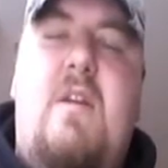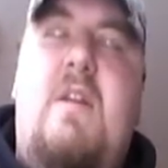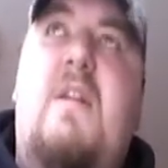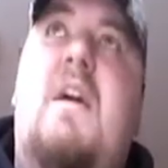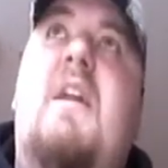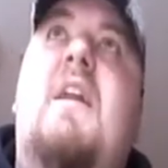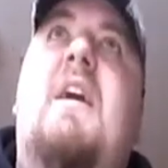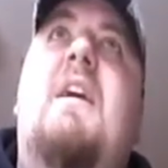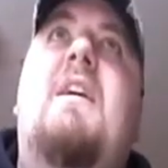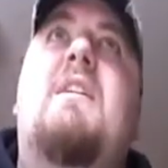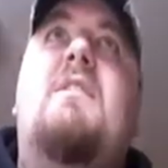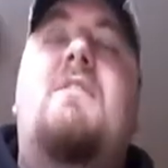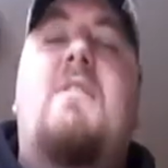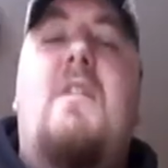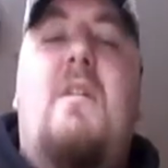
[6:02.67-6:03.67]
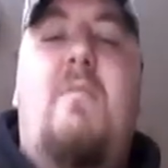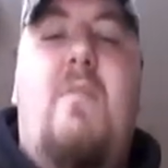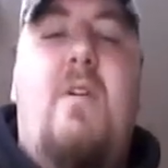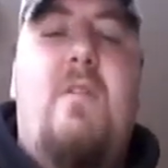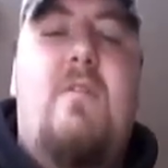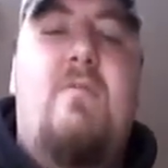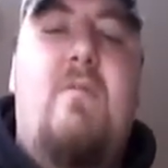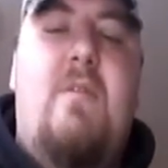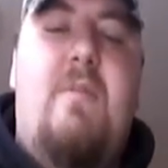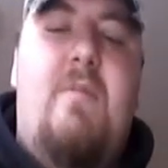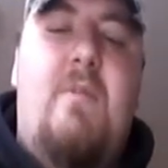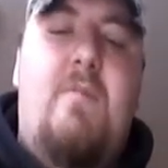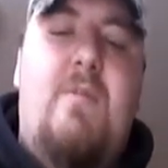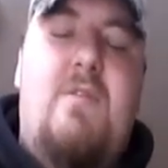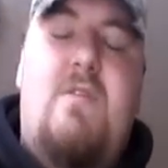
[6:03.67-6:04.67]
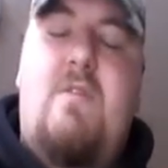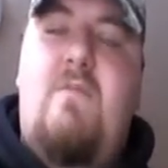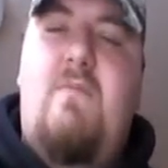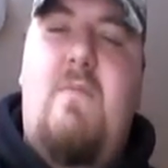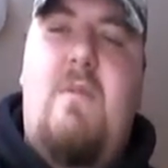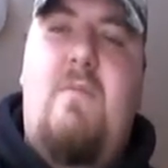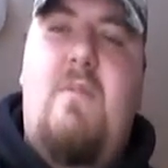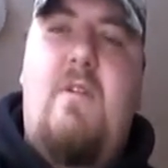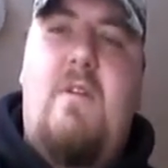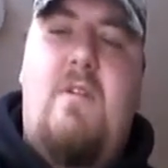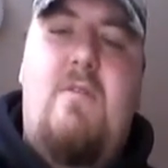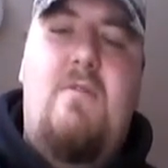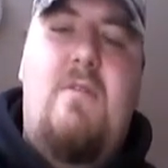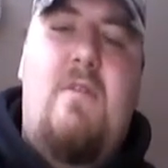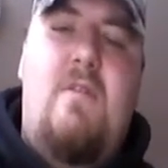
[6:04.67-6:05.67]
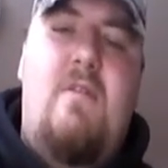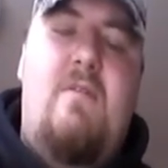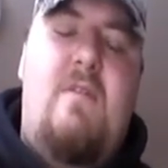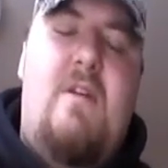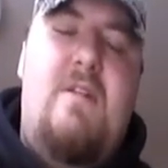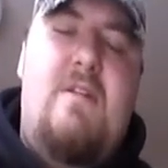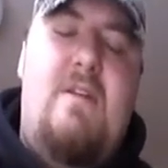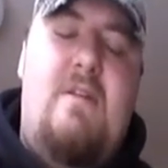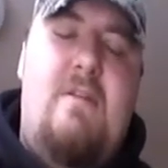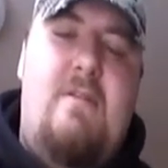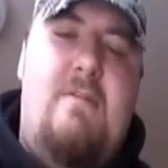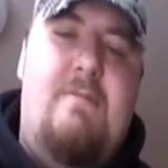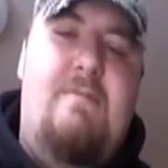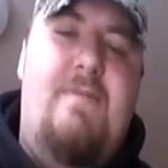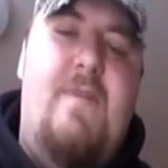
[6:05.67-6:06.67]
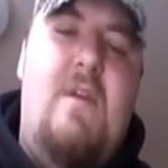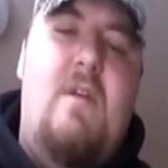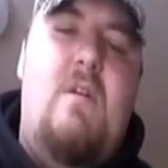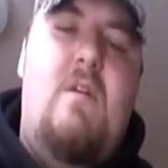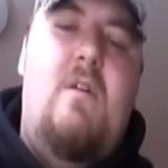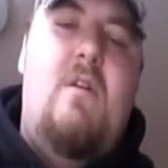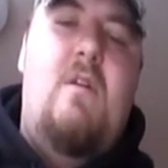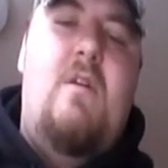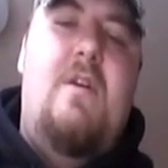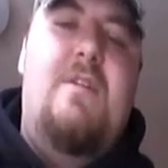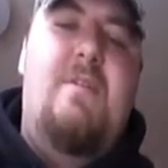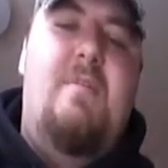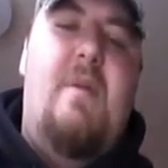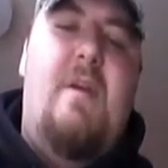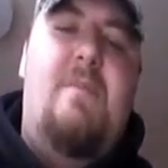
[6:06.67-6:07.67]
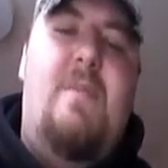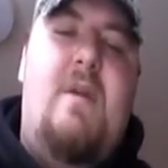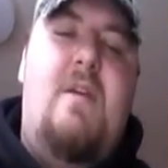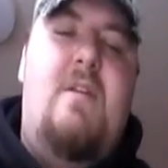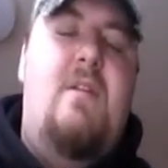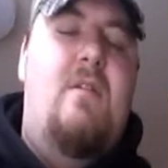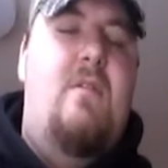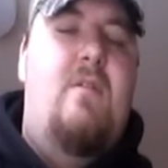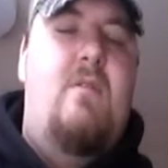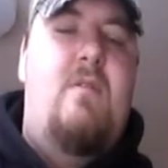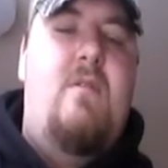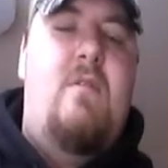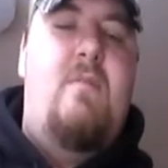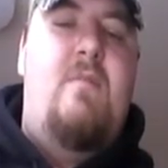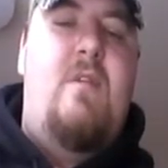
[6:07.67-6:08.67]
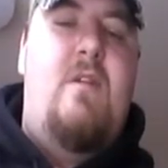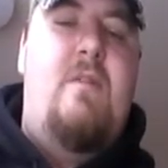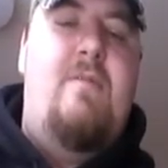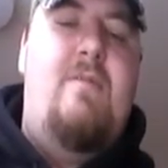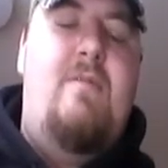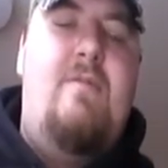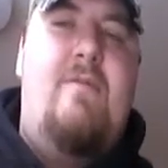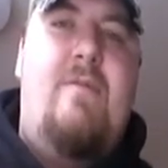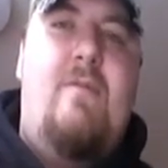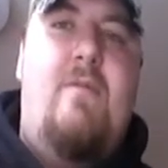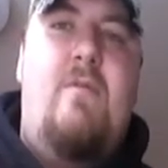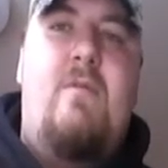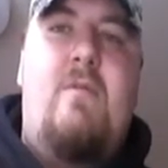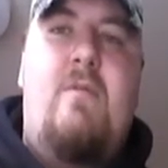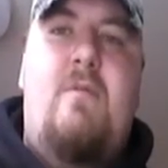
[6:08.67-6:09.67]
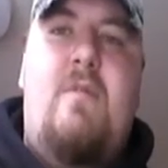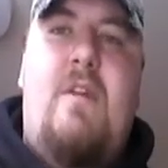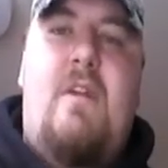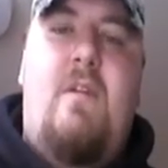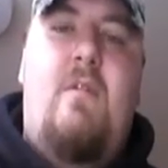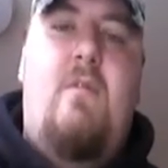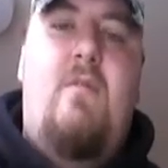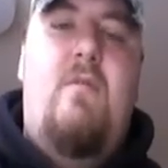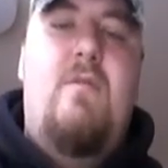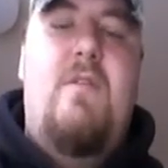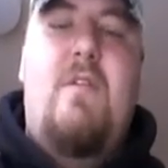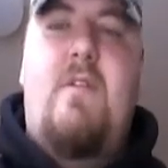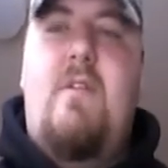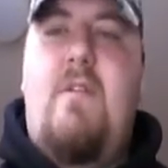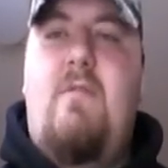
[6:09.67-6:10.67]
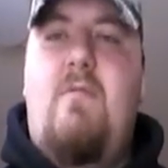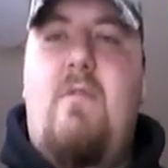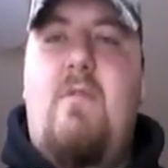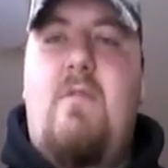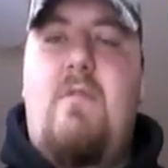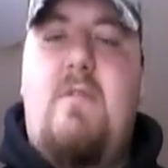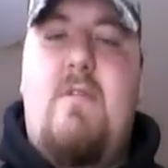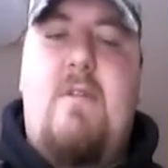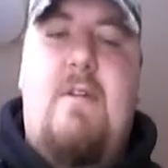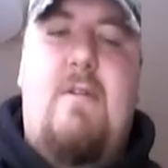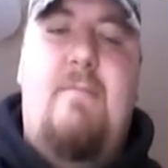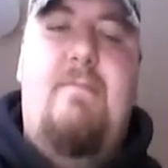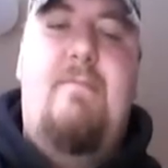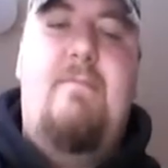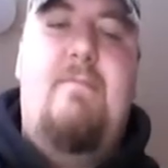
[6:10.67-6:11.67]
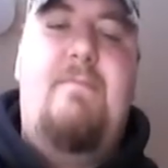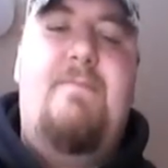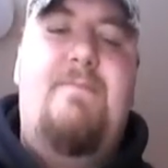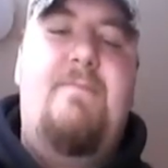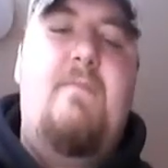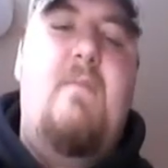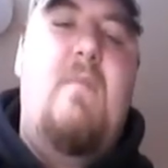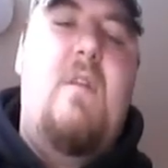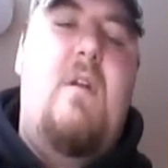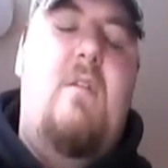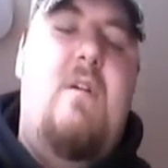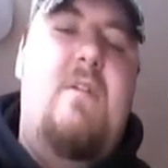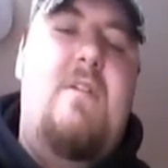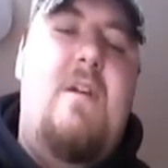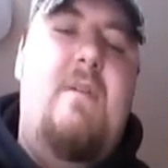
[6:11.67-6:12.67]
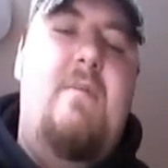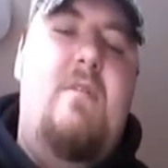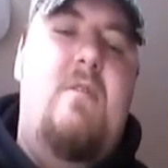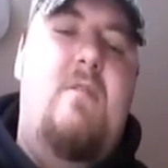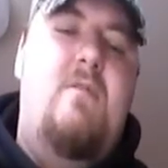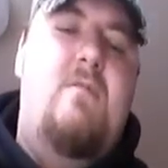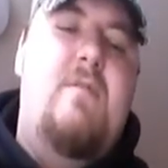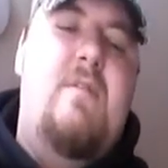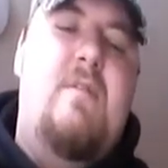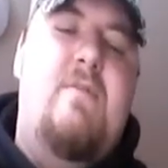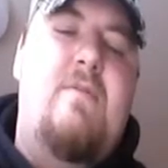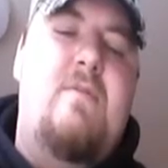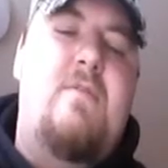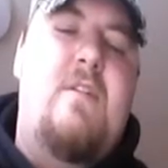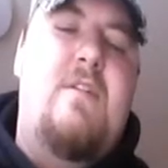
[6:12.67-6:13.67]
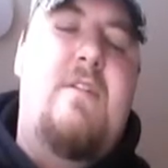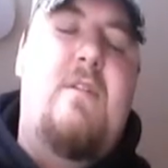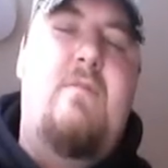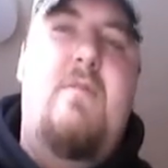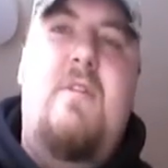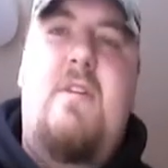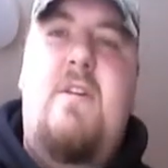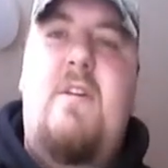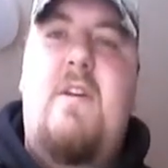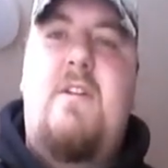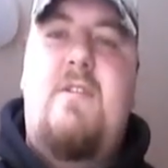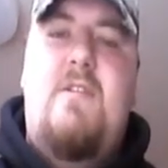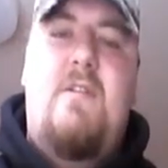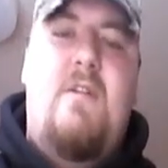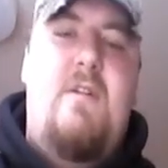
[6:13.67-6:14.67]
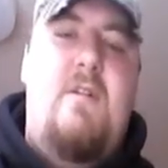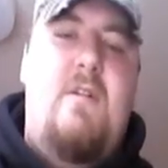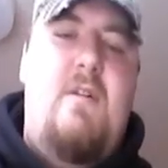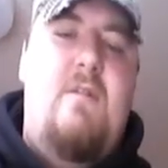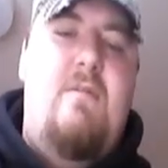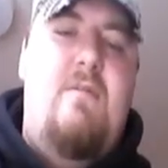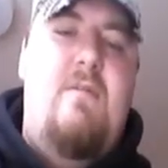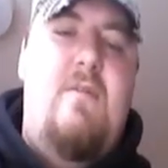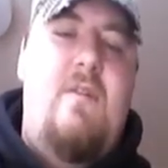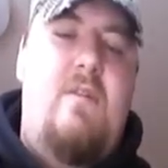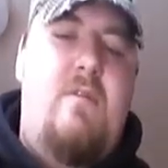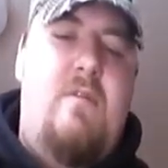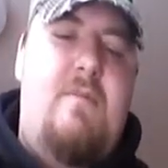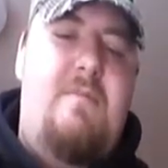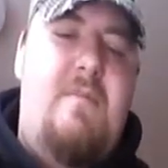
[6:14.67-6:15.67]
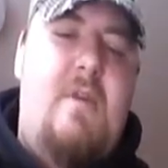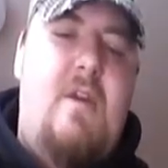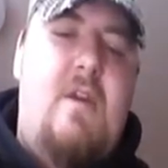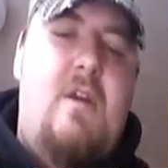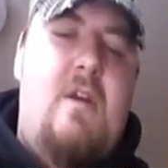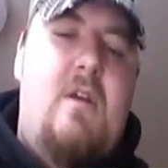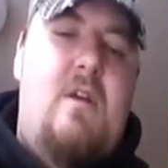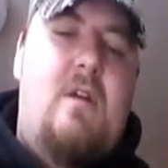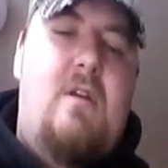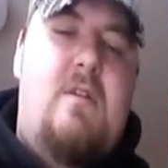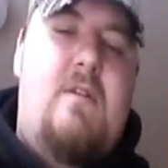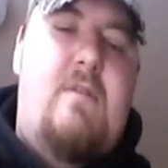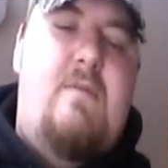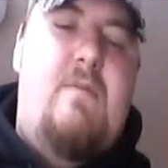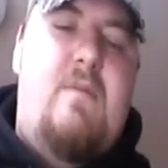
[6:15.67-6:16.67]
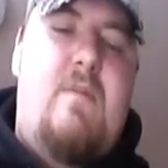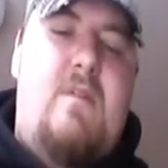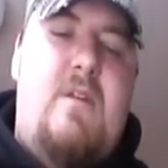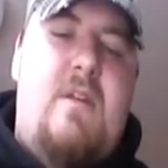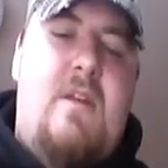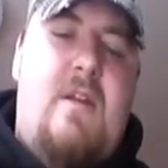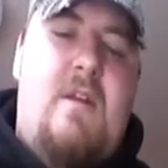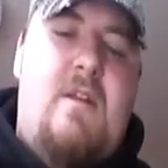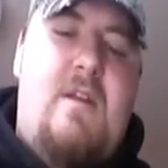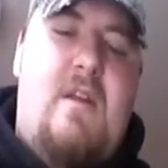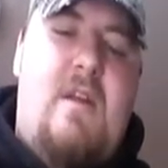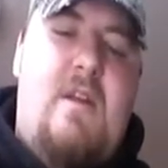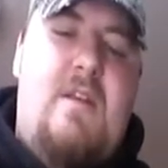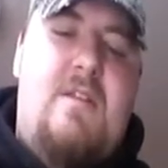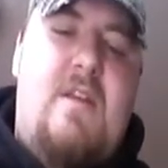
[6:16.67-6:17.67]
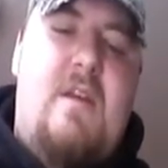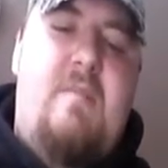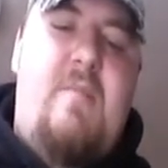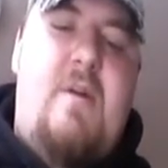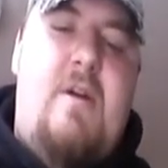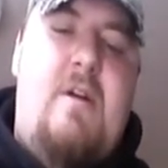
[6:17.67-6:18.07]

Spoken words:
and I actually had bought this with the purpose of maybe like using it as a backpacking knife for like utility work. A long time ago, one of the first hikes I went on, actually, I have the video up in Allegheny State